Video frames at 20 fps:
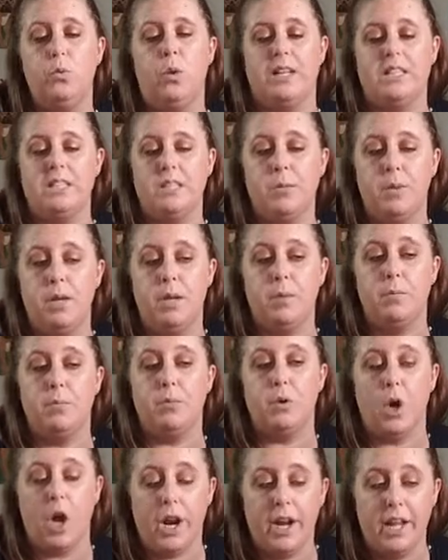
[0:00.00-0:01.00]
Recipe
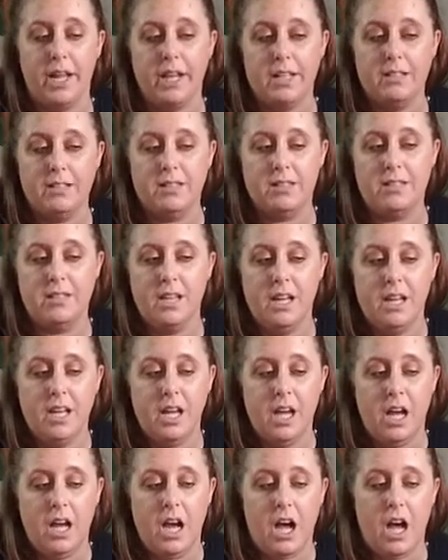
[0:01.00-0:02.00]
products.
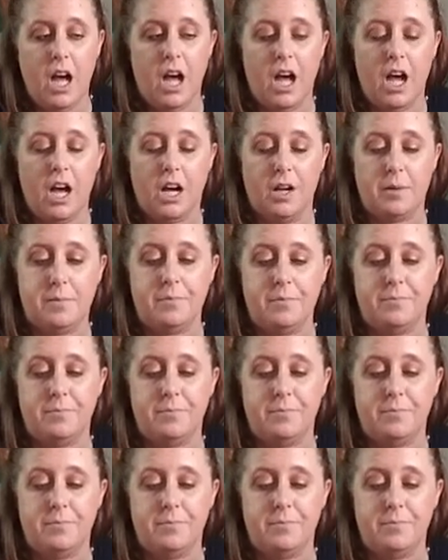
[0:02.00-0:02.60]
I